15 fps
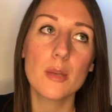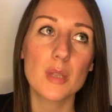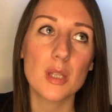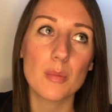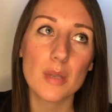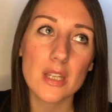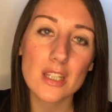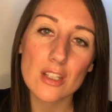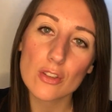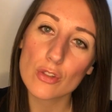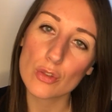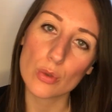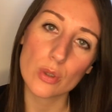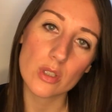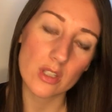Maybe I can
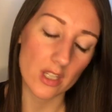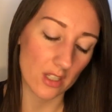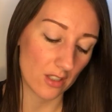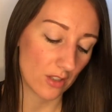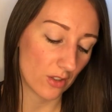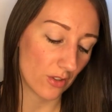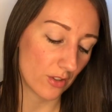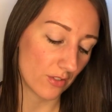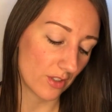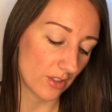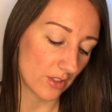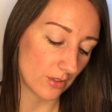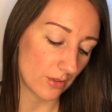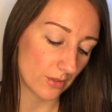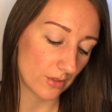show you that in another
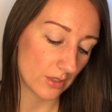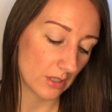video.